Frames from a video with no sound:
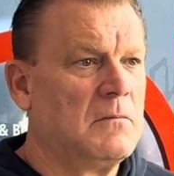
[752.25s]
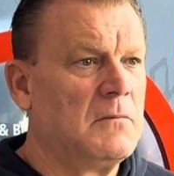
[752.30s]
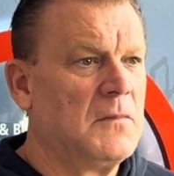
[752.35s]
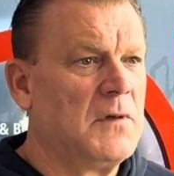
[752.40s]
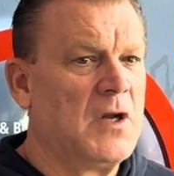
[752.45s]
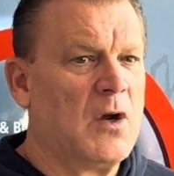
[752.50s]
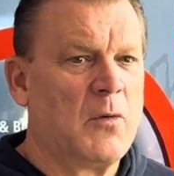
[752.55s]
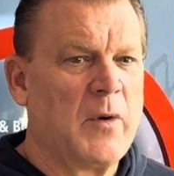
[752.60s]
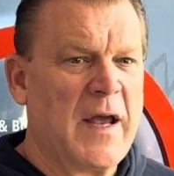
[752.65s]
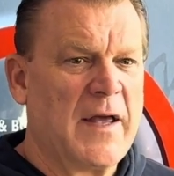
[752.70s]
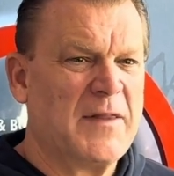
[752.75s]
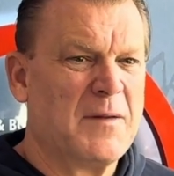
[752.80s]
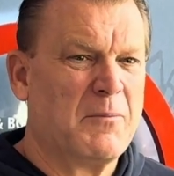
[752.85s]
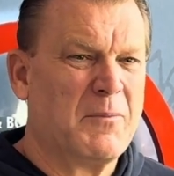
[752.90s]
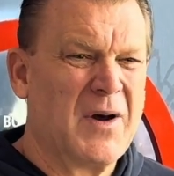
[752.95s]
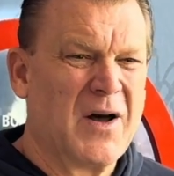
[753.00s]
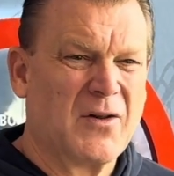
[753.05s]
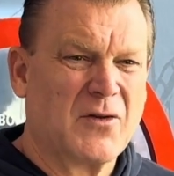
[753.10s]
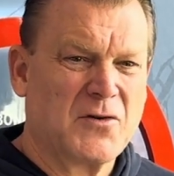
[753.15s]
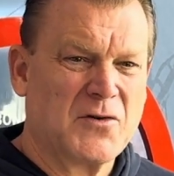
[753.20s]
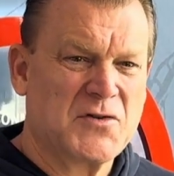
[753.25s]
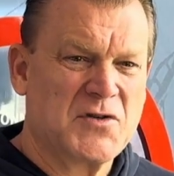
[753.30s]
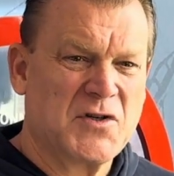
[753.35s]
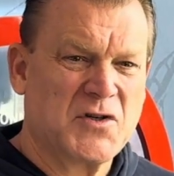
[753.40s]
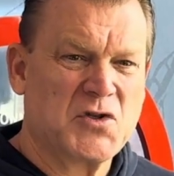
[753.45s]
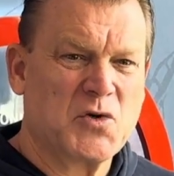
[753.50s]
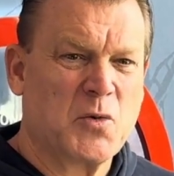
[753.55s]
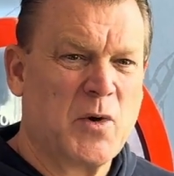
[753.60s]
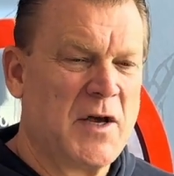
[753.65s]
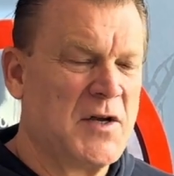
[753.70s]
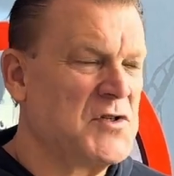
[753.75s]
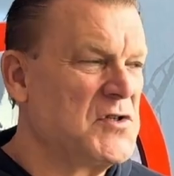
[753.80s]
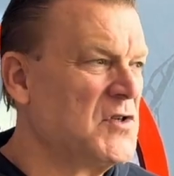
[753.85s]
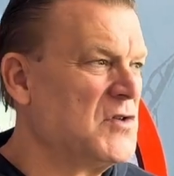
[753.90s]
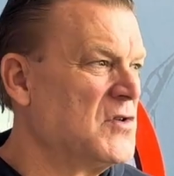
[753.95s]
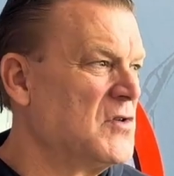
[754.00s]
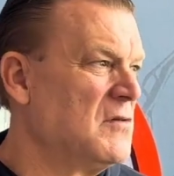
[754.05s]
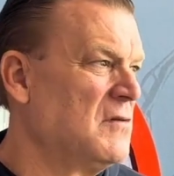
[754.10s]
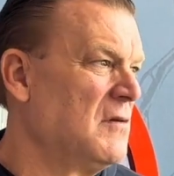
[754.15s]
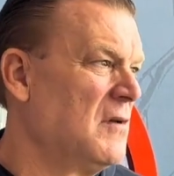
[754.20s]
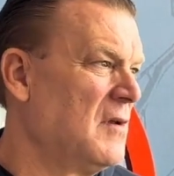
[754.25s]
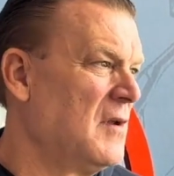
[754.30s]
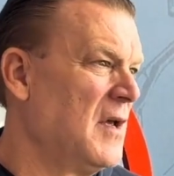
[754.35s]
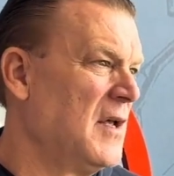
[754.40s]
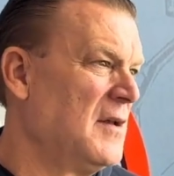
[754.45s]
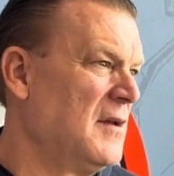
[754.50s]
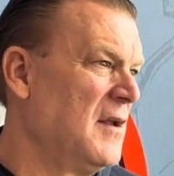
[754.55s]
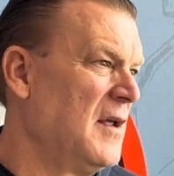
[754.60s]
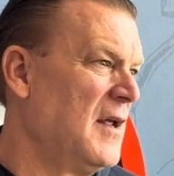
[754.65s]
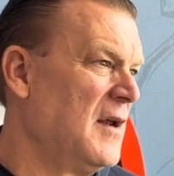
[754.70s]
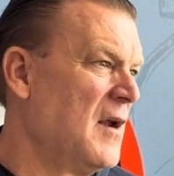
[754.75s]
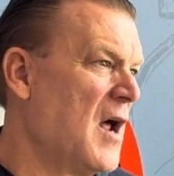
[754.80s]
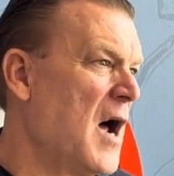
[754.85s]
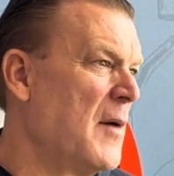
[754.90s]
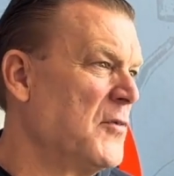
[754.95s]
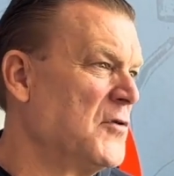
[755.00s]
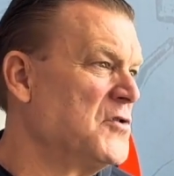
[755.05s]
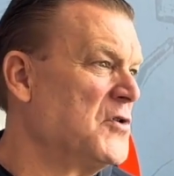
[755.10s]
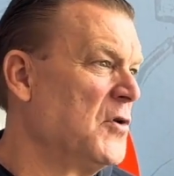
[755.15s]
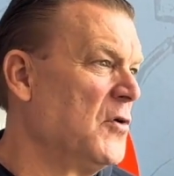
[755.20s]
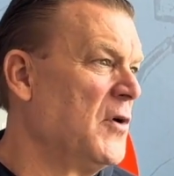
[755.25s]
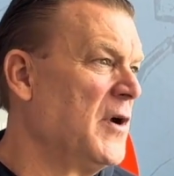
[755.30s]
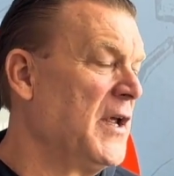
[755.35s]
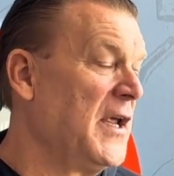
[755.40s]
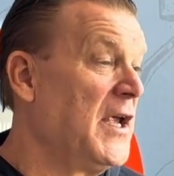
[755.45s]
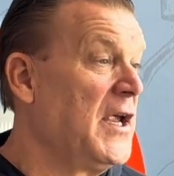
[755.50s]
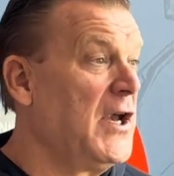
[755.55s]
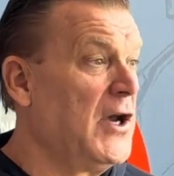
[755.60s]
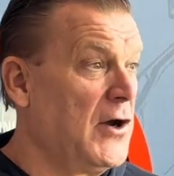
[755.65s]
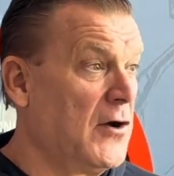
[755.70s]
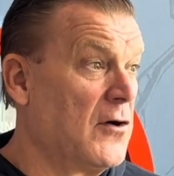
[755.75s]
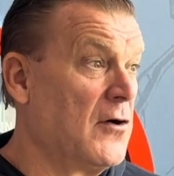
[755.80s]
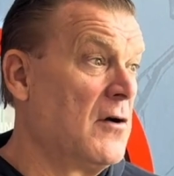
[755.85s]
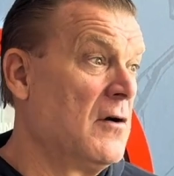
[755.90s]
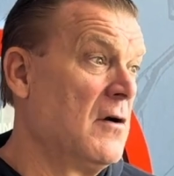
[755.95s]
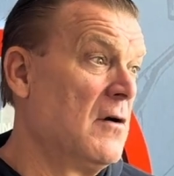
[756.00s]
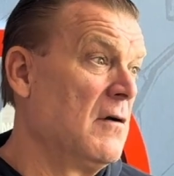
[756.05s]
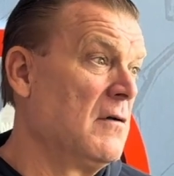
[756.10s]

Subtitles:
you know, we had the Butler situation and opportunity here.